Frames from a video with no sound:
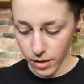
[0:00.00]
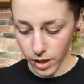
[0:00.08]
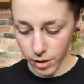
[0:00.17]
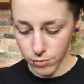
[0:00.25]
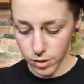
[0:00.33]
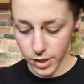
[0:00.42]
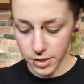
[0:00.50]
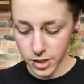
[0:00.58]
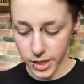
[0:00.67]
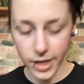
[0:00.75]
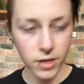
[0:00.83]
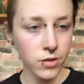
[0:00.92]
I will
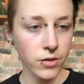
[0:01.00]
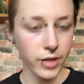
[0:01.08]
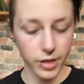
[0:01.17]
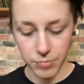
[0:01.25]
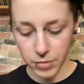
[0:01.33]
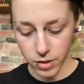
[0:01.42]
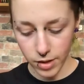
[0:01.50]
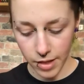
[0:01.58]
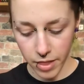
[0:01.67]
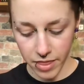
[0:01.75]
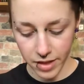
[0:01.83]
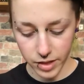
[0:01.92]
untangle them
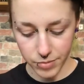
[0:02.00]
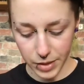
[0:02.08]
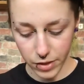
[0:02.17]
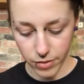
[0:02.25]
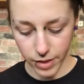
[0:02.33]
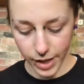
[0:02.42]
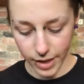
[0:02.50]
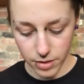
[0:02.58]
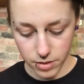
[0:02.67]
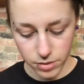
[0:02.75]
and think about that.